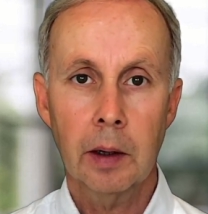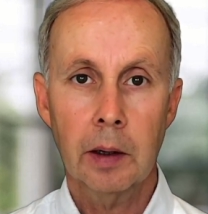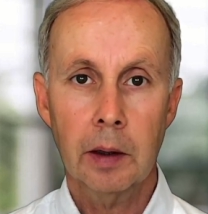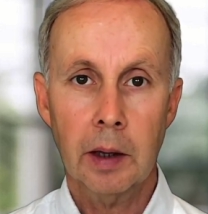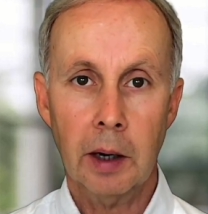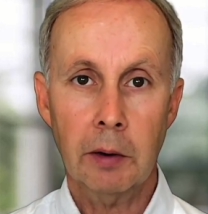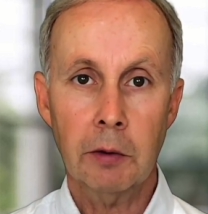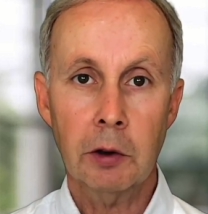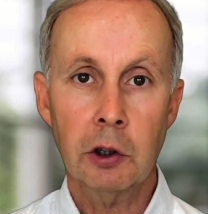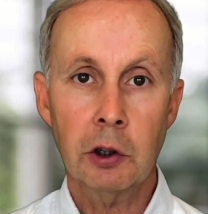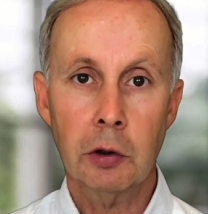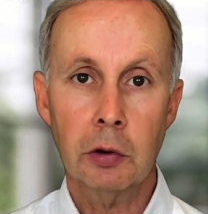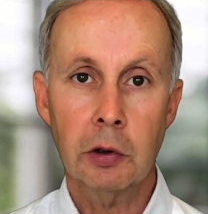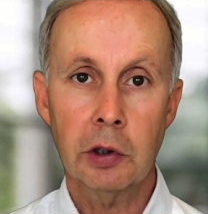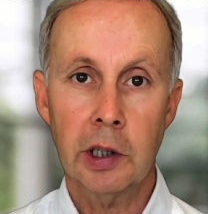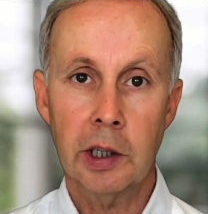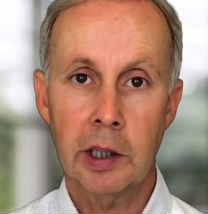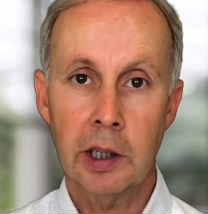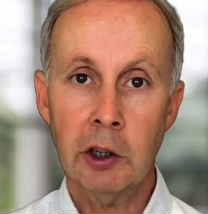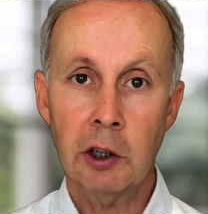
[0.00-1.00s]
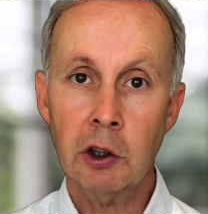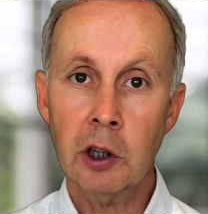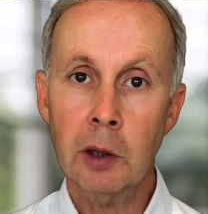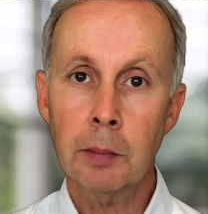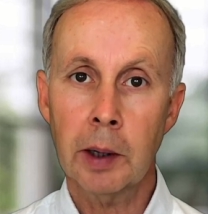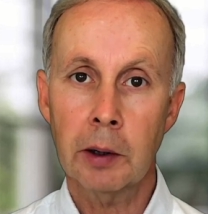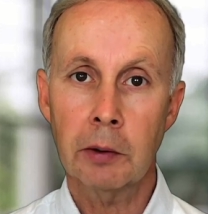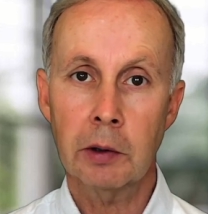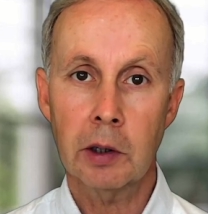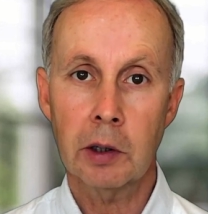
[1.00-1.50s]
That reduced the initial
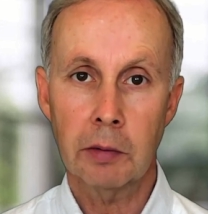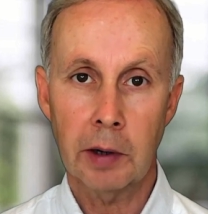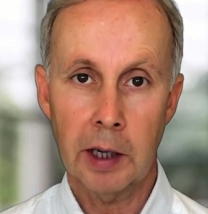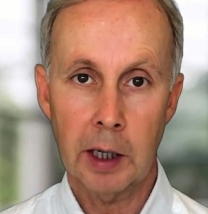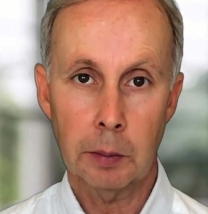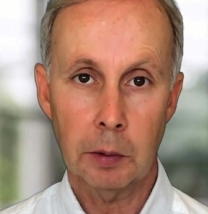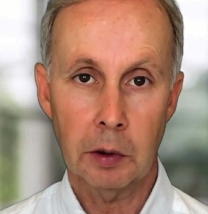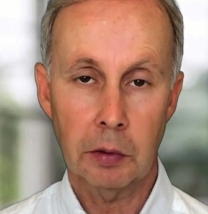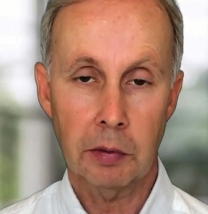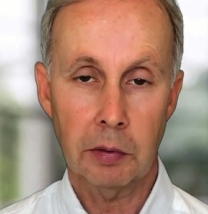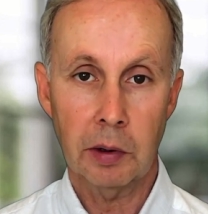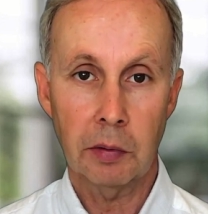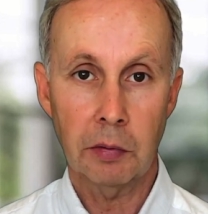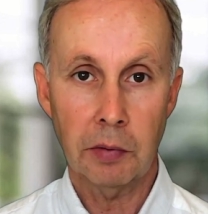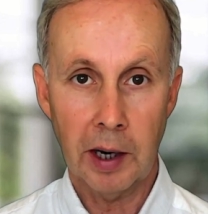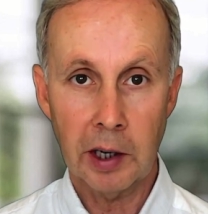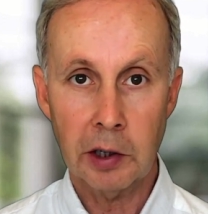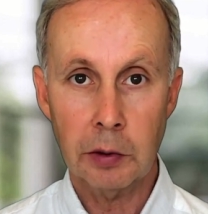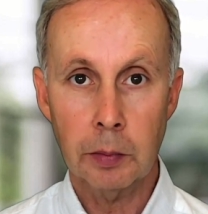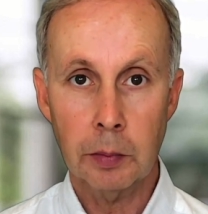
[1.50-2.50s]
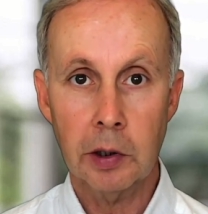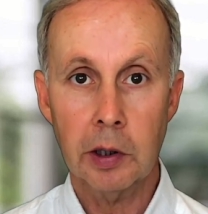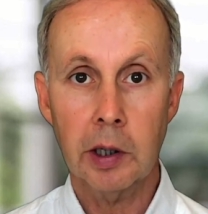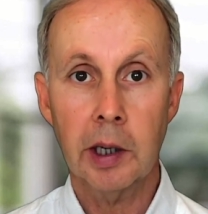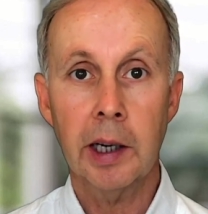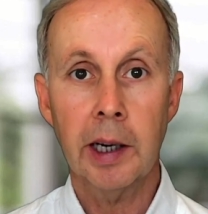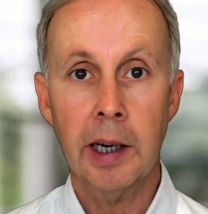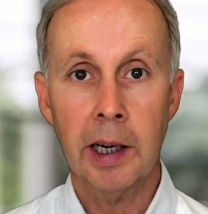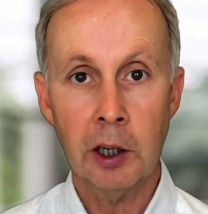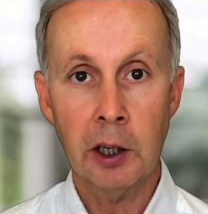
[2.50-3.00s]
amount available for investment,
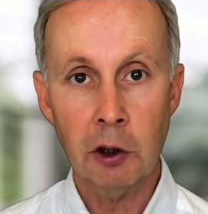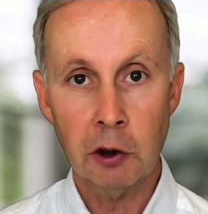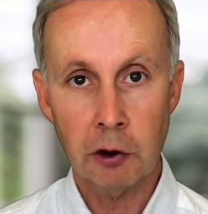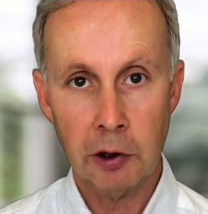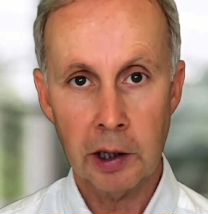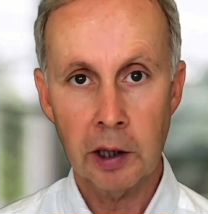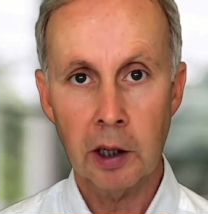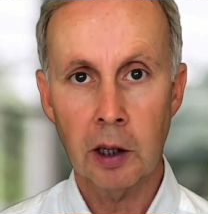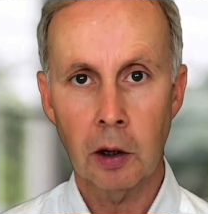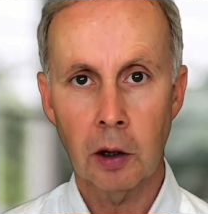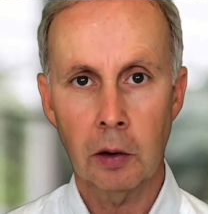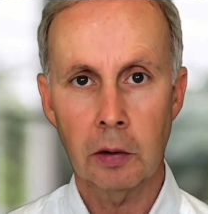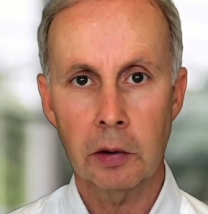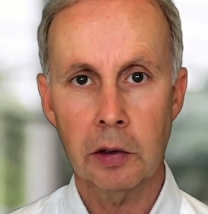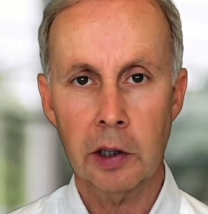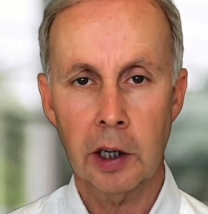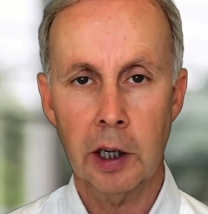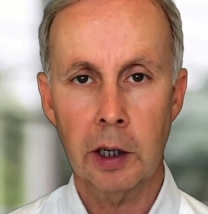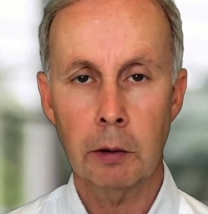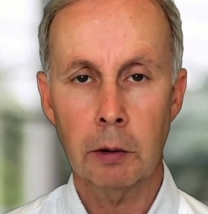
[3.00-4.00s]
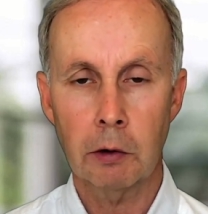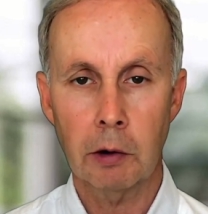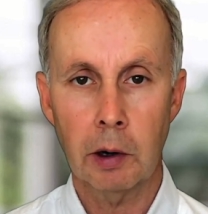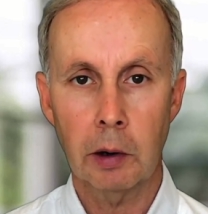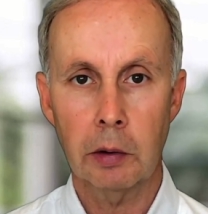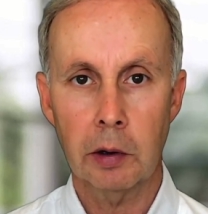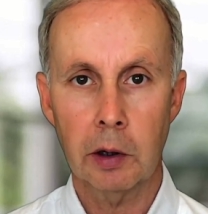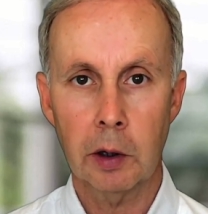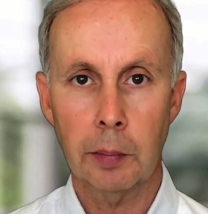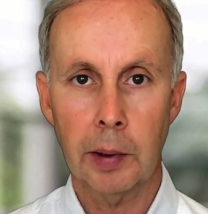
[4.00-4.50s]
hindering the long-term
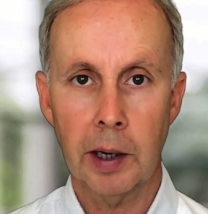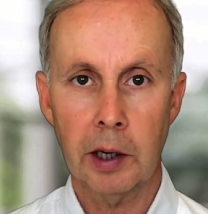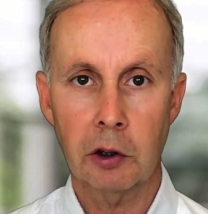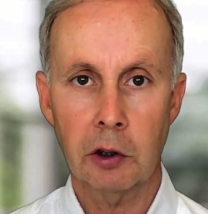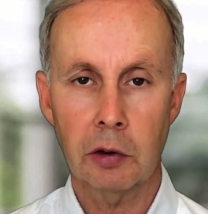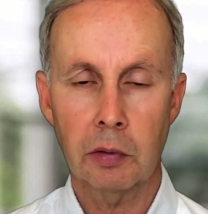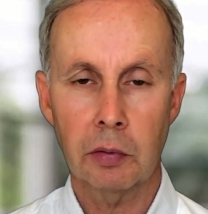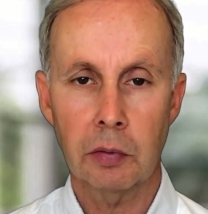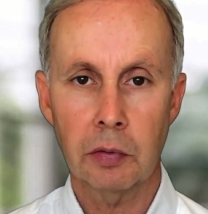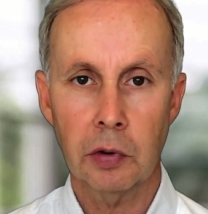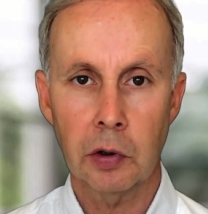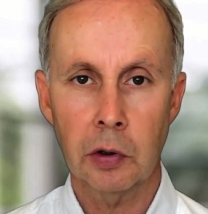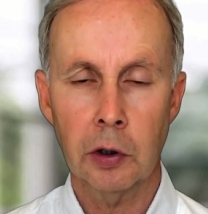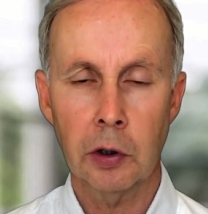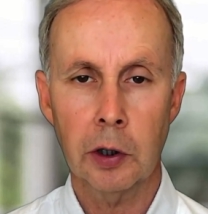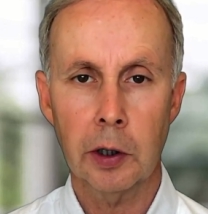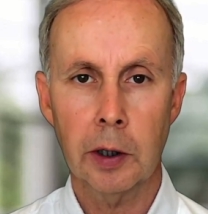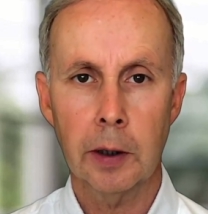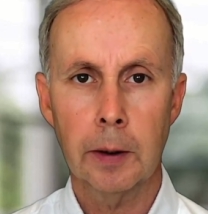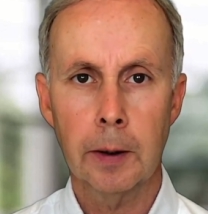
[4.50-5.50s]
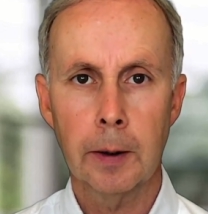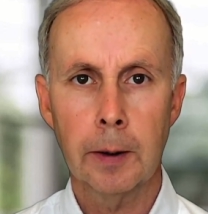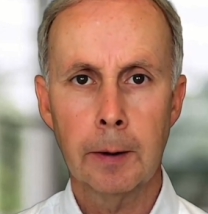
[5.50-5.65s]
growth of the pension fund.